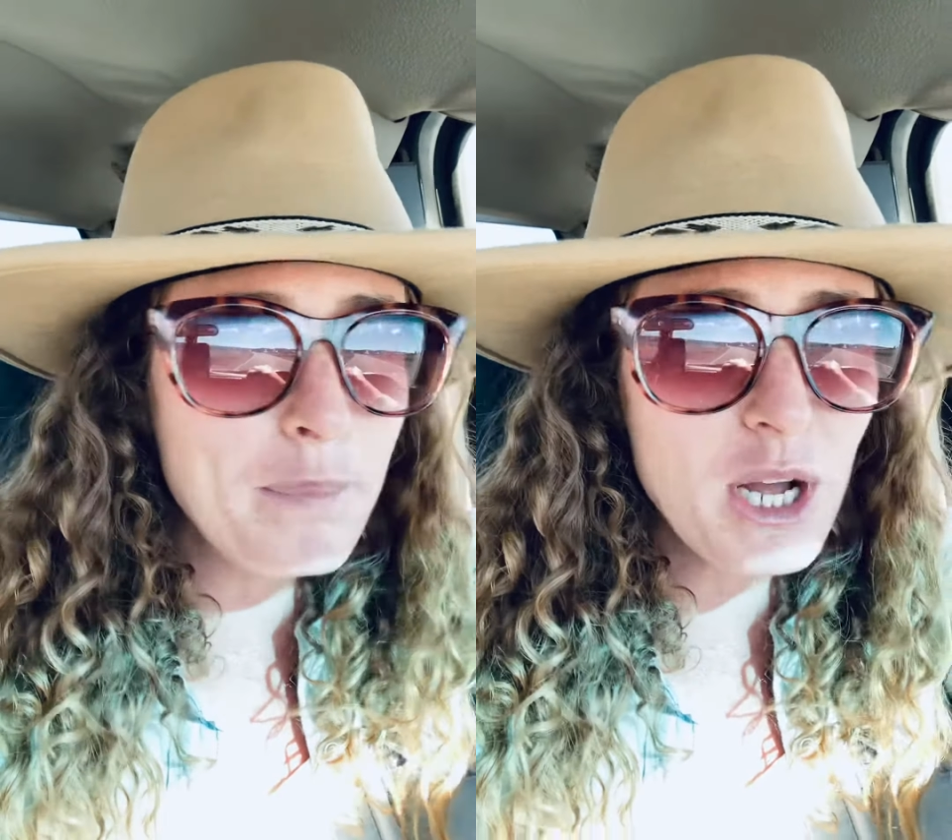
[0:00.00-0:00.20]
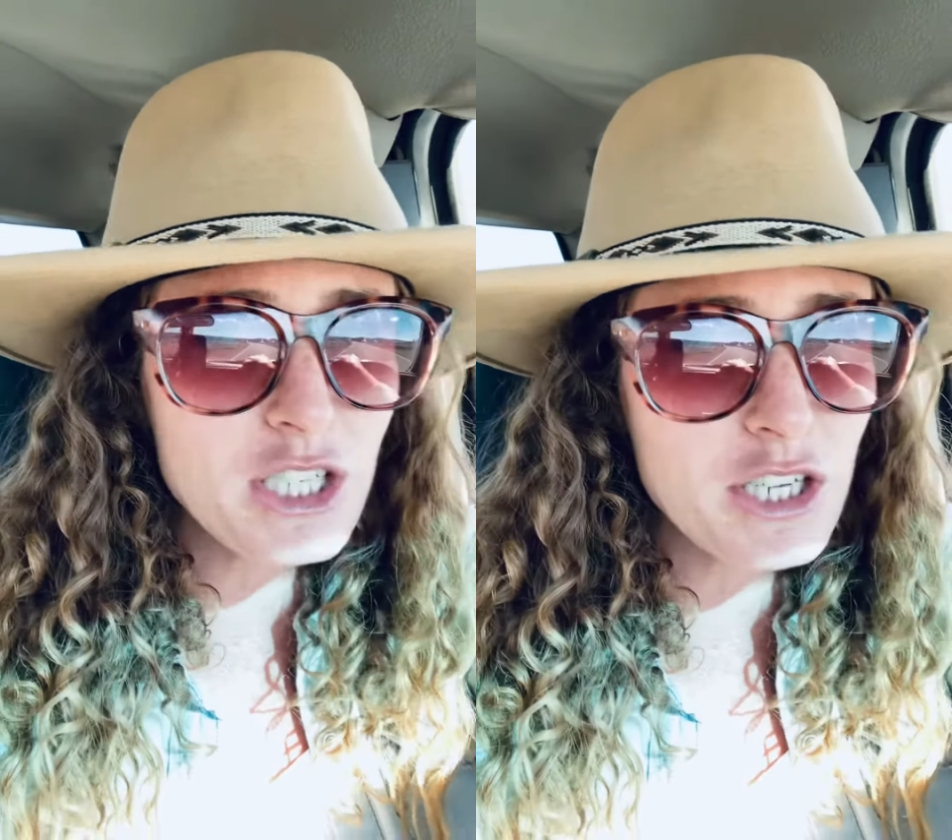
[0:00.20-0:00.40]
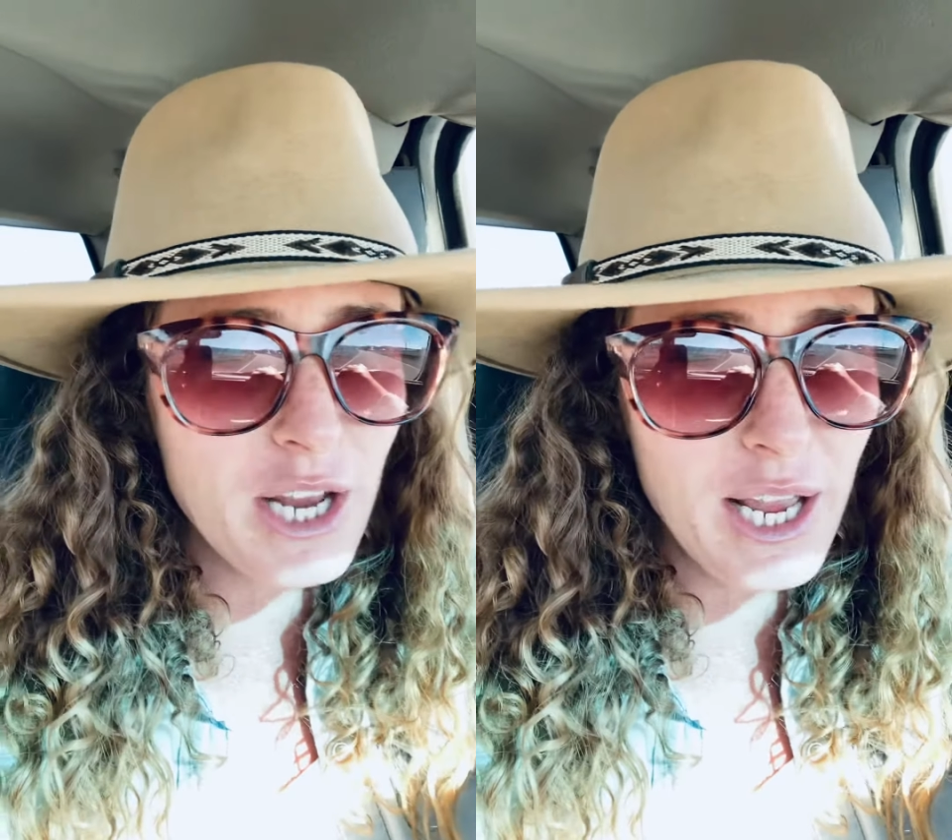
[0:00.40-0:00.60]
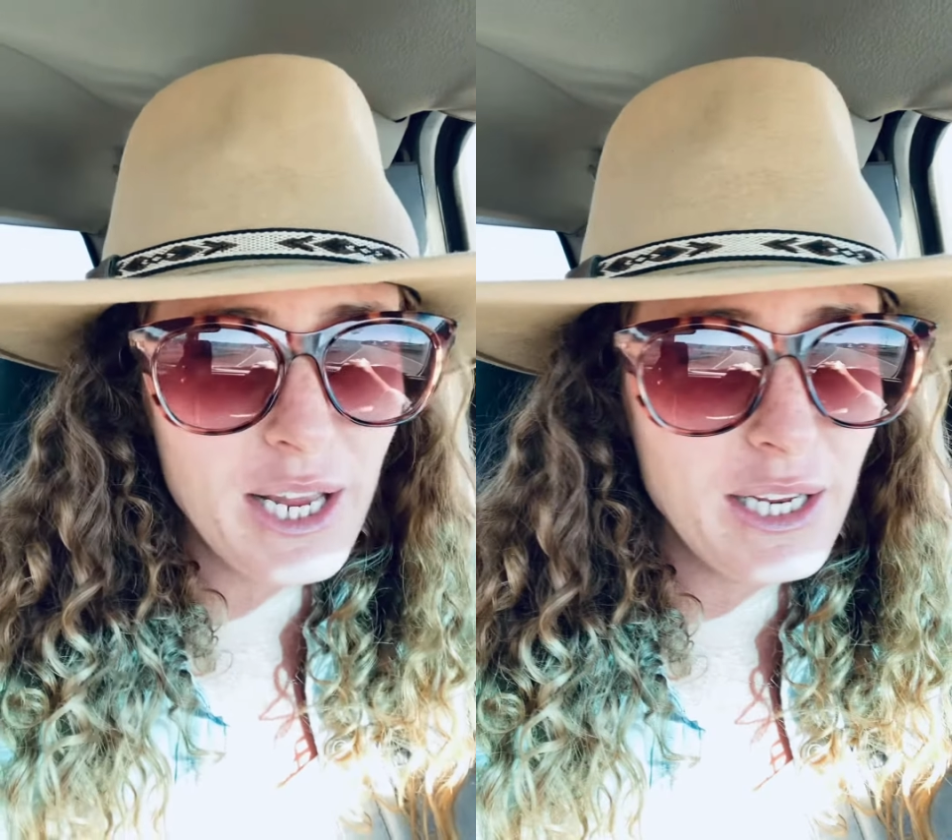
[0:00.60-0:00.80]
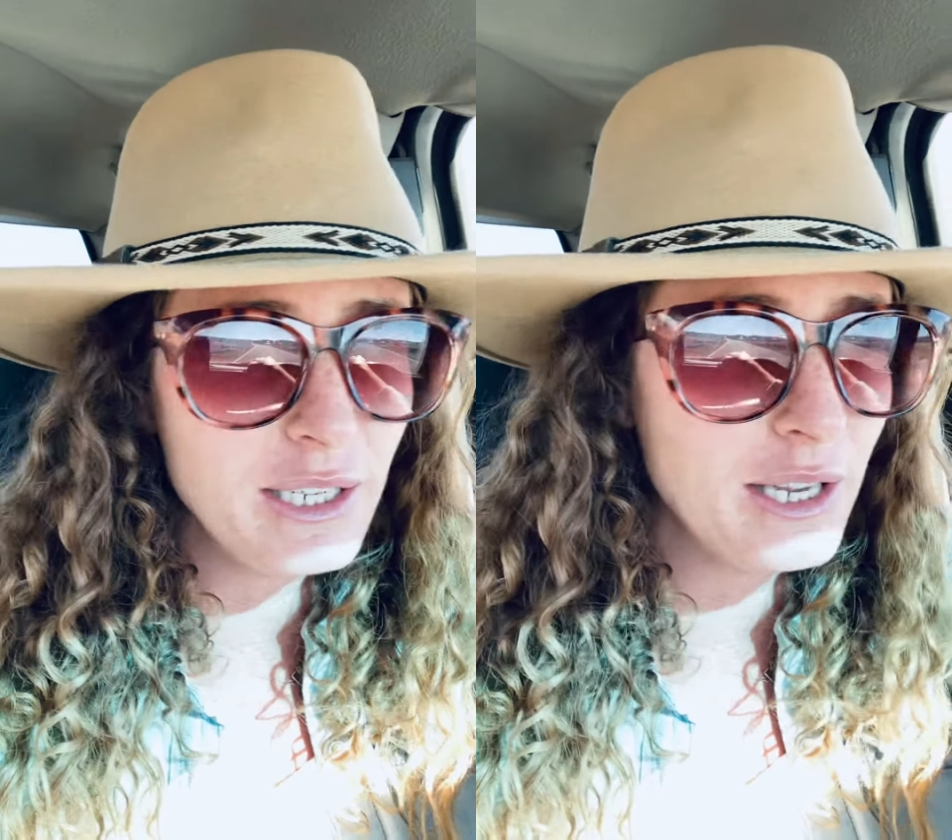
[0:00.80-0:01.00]
bunch of
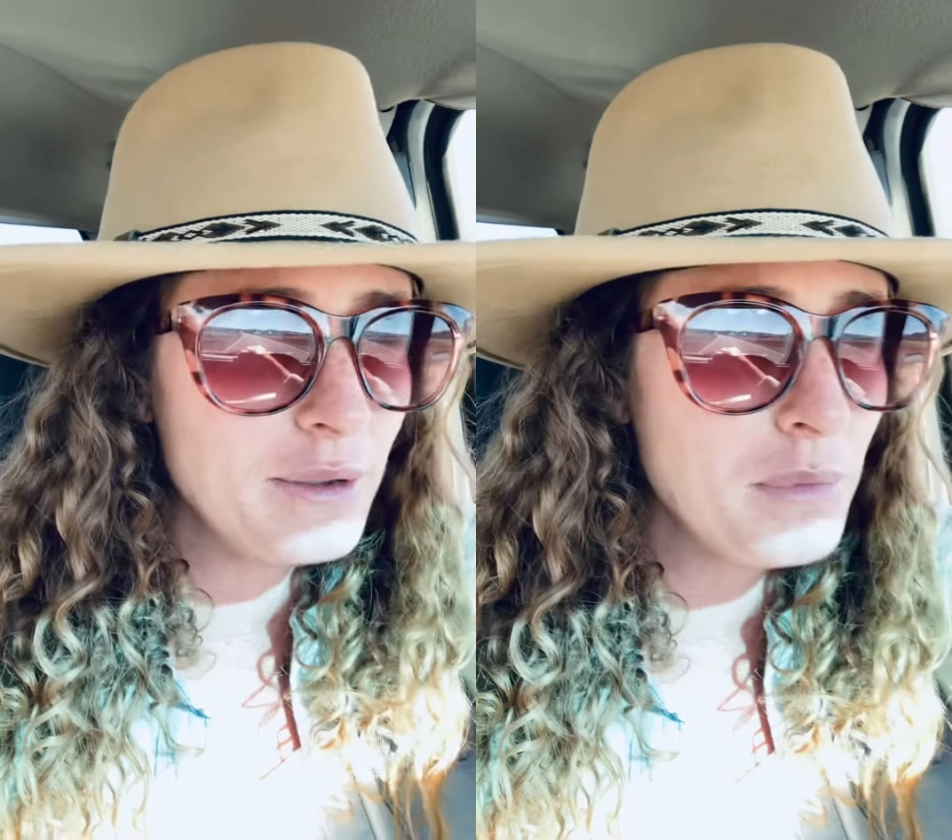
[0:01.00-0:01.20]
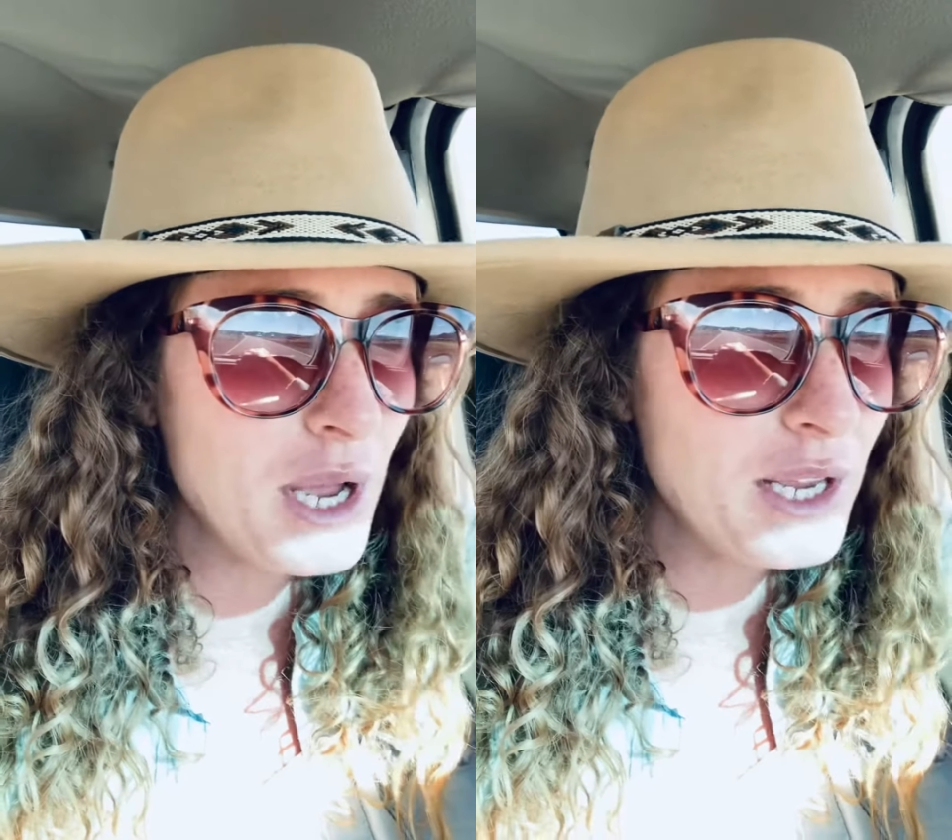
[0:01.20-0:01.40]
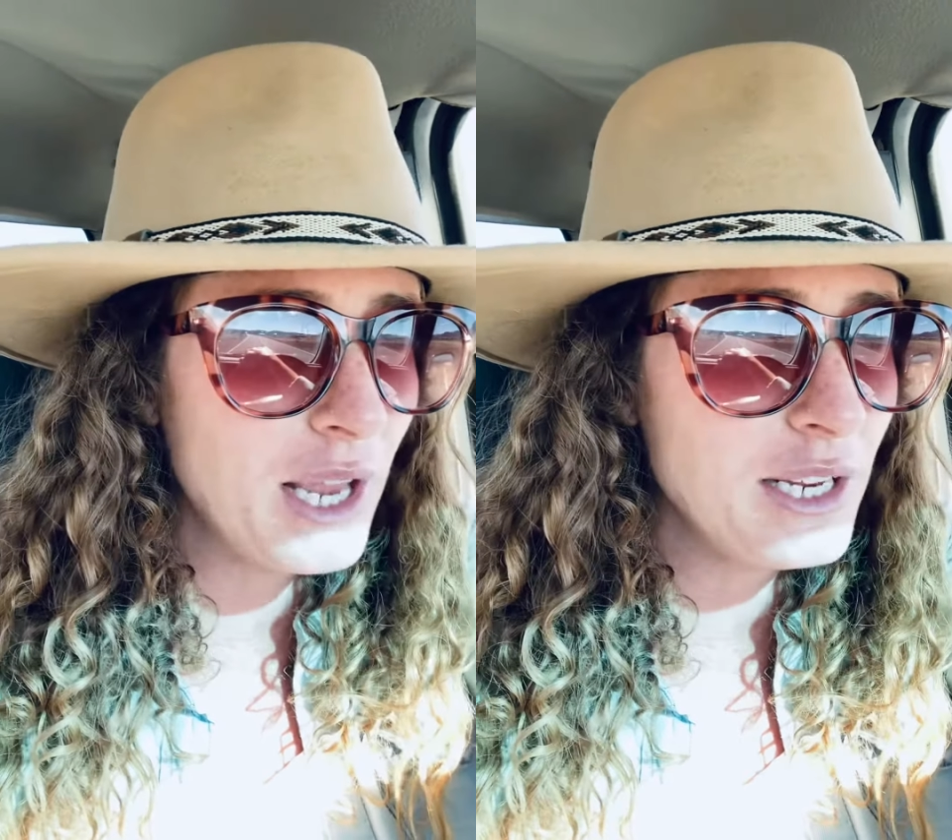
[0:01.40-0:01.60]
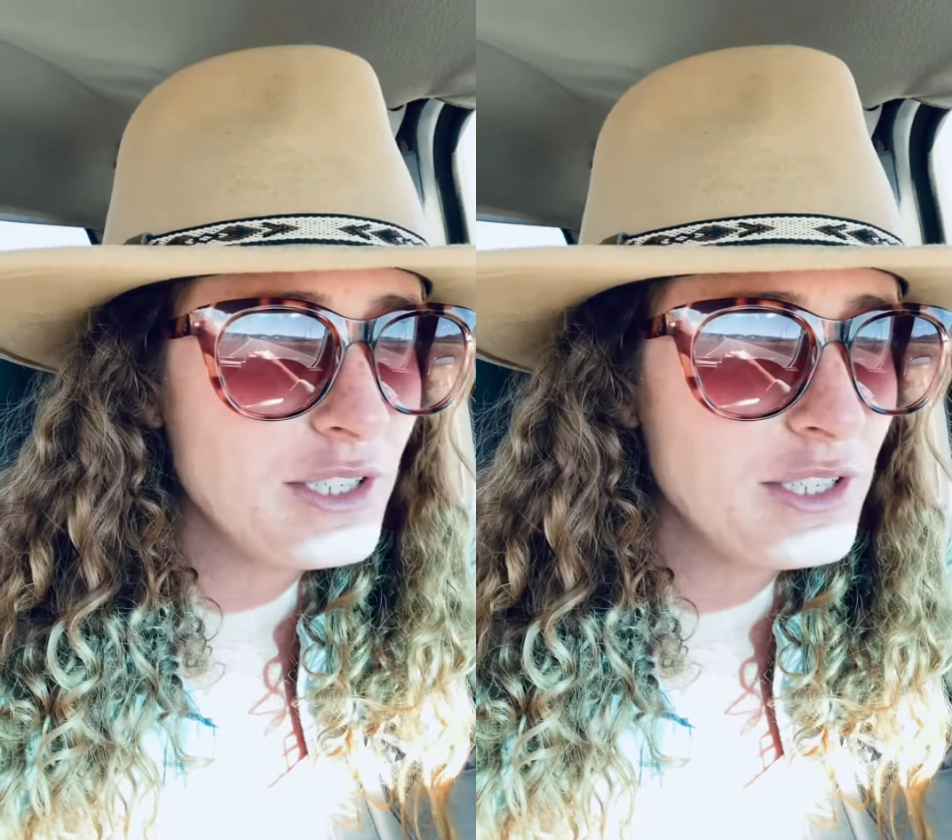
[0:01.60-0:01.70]
hay and get my hay